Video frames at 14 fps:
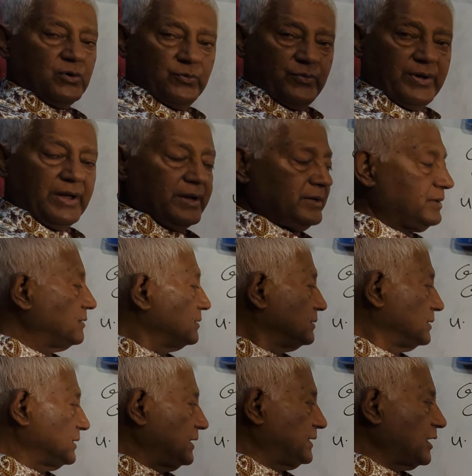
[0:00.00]
when
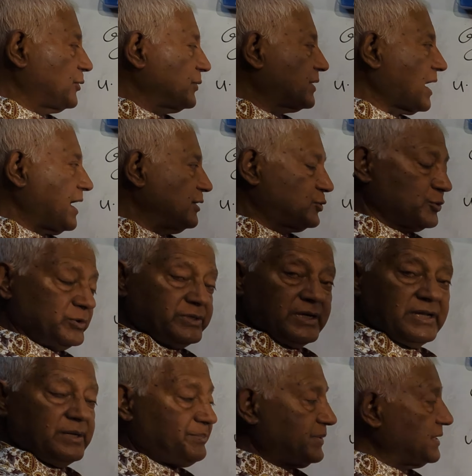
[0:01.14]
treated with hydrogen
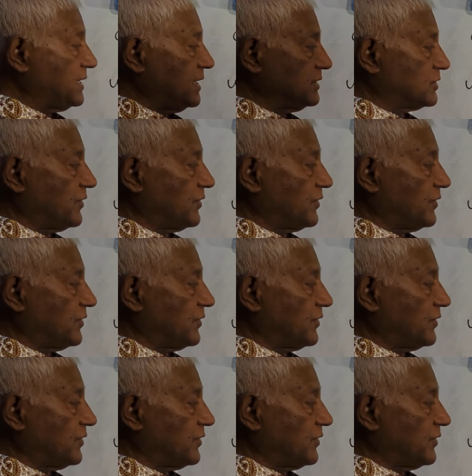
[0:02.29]
in presence